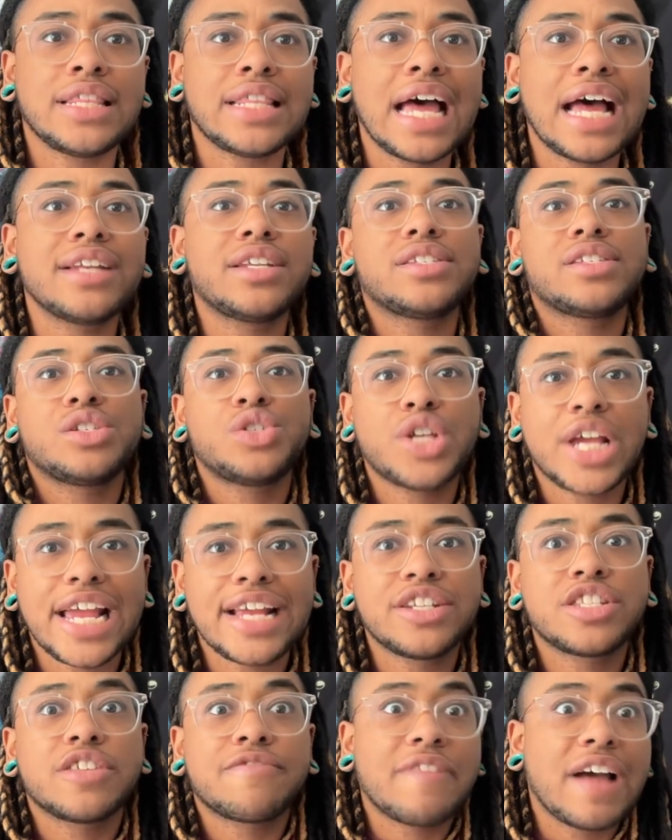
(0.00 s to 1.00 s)
and that doesn't
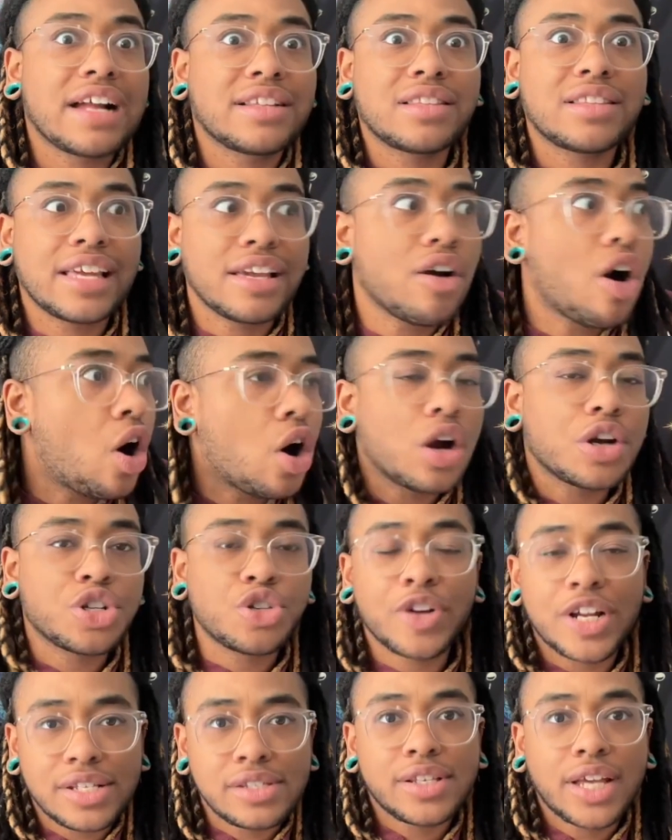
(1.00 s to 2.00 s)
change the fact they are
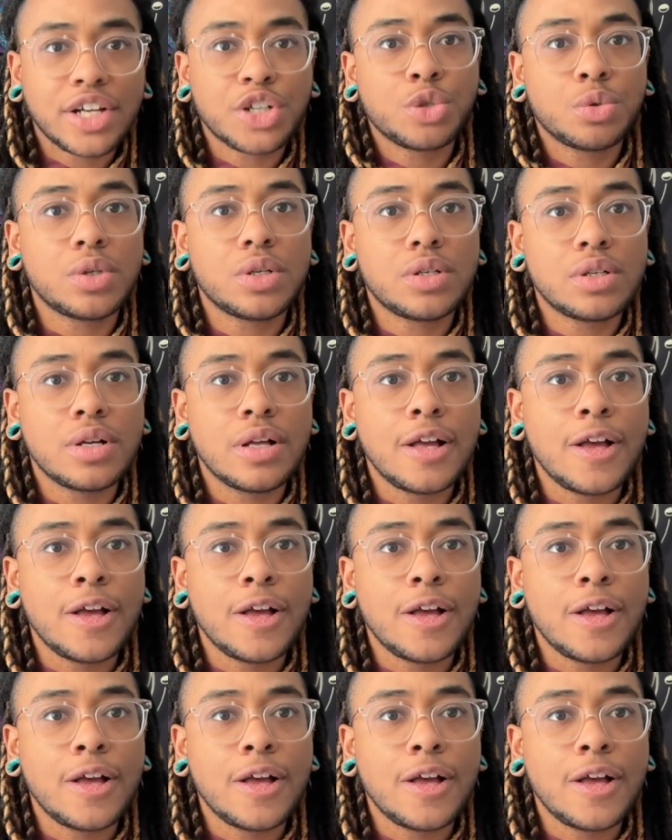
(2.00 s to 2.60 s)
transsexual.